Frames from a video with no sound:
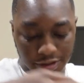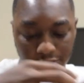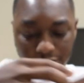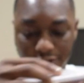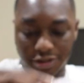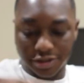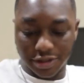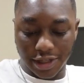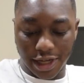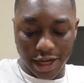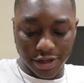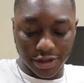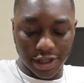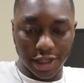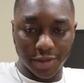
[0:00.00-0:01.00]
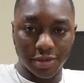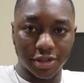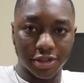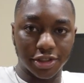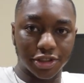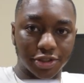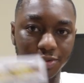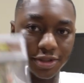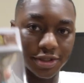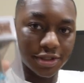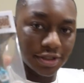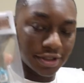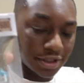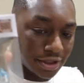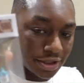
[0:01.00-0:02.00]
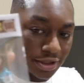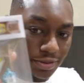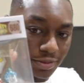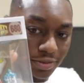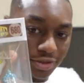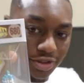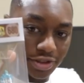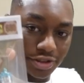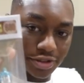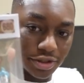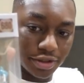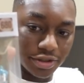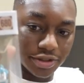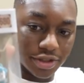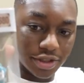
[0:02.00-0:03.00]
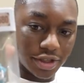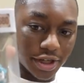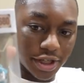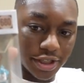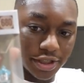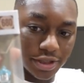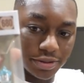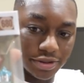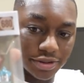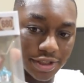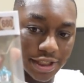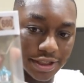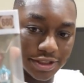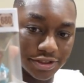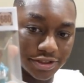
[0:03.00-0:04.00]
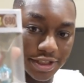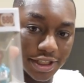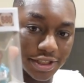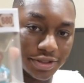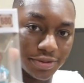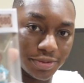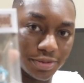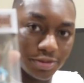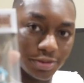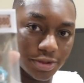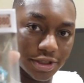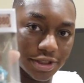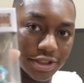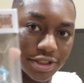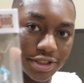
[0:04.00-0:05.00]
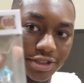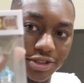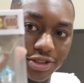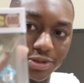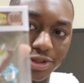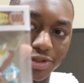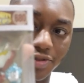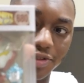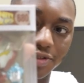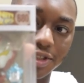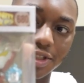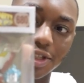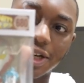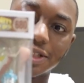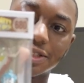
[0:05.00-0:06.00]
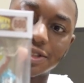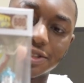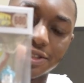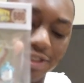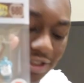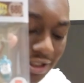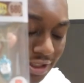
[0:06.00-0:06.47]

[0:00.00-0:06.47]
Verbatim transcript: which is the Iron Hammer. This one, since it glows in the dark, it was not the standard edition, so it's $15.